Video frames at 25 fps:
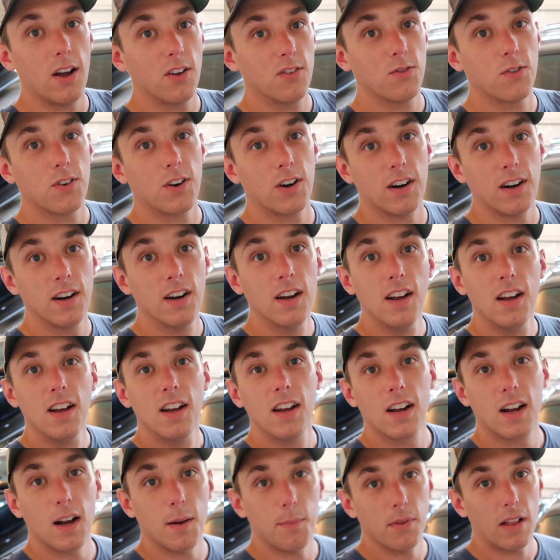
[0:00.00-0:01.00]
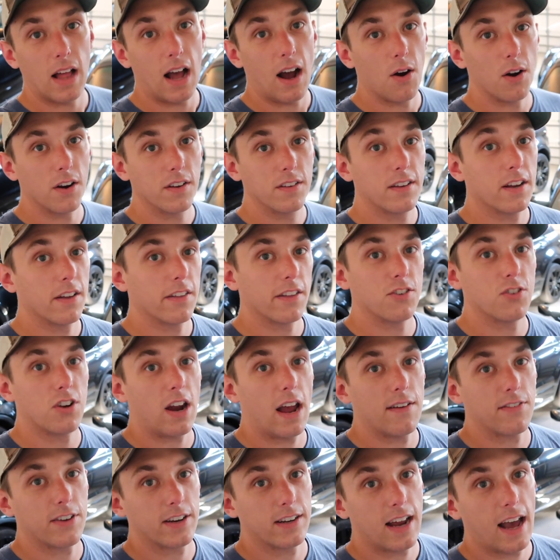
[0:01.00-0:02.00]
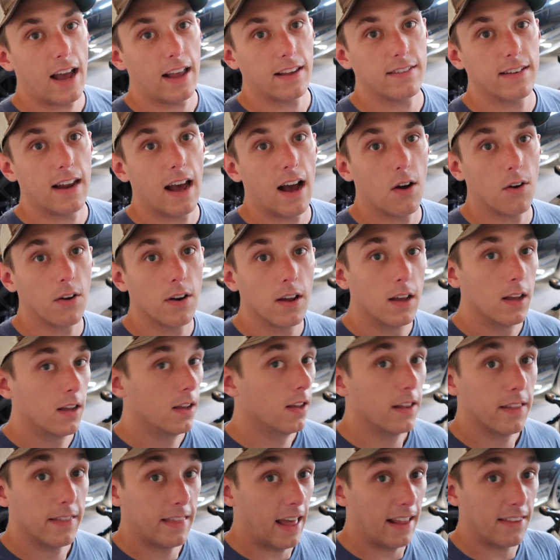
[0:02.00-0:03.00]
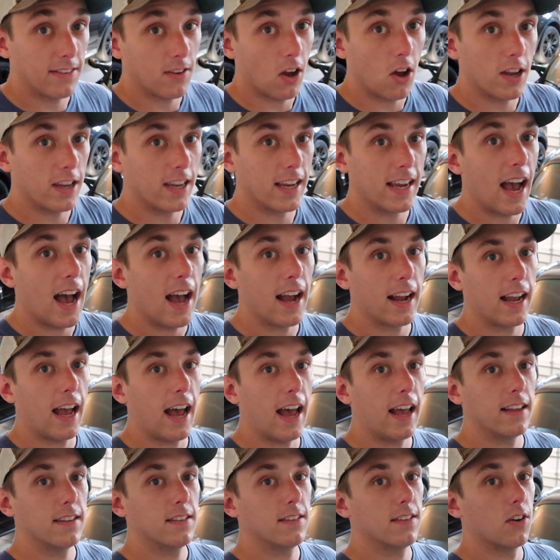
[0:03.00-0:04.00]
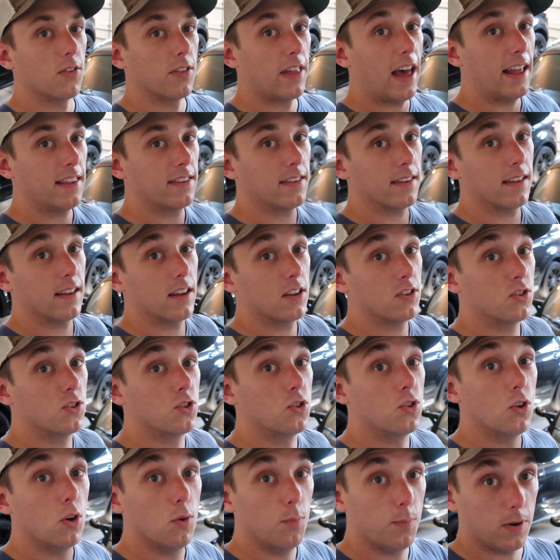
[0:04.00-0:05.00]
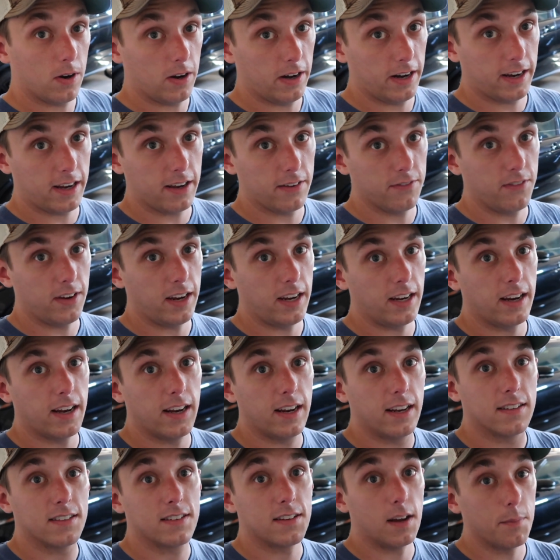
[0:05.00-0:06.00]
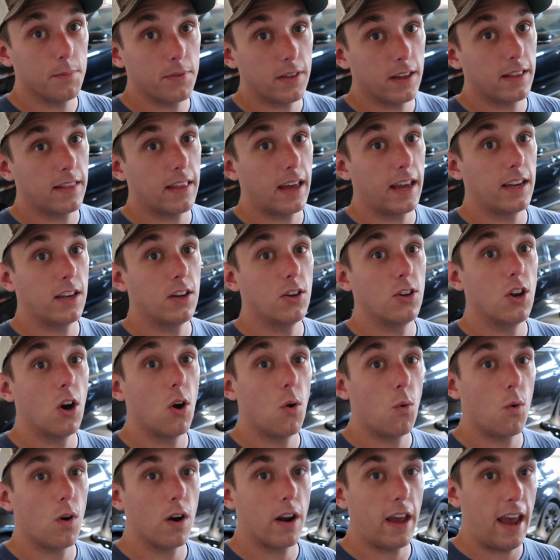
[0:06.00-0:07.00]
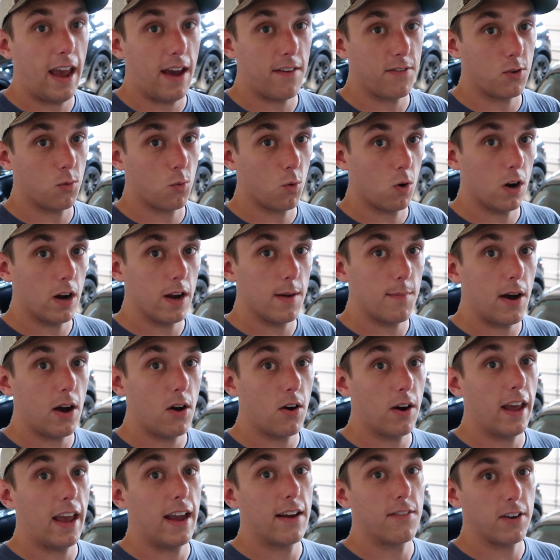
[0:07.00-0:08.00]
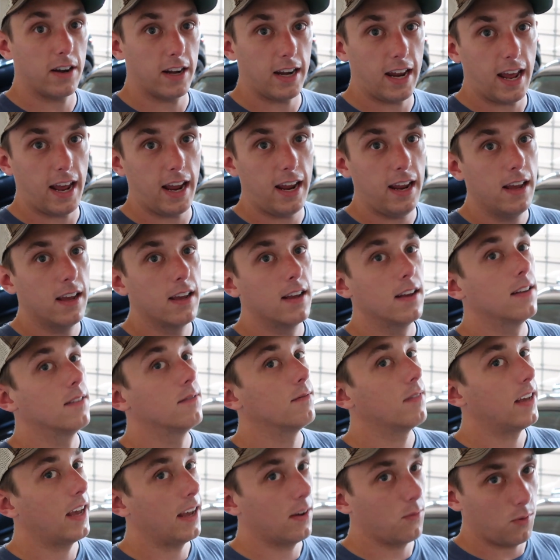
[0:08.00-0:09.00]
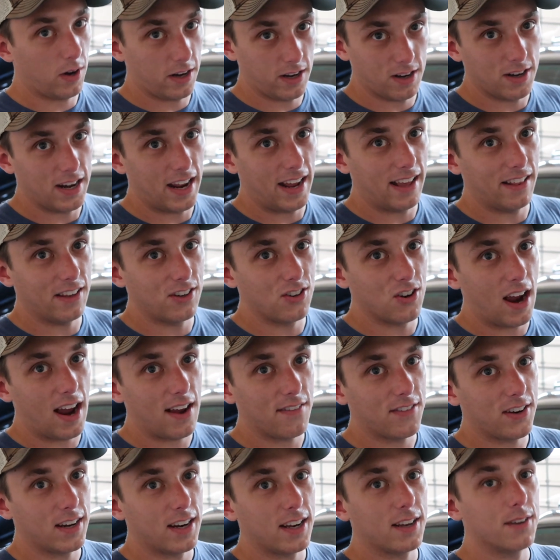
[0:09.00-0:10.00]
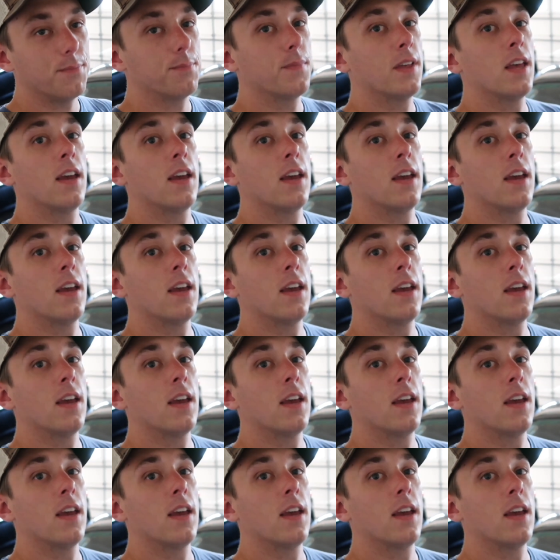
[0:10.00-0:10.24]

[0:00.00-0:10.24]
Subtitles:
else for a couple hours till the traffic dies down. That's all you got, guys. So that's super inconvenient, something that you don't wanna have to worry about every day when you're daily driving it.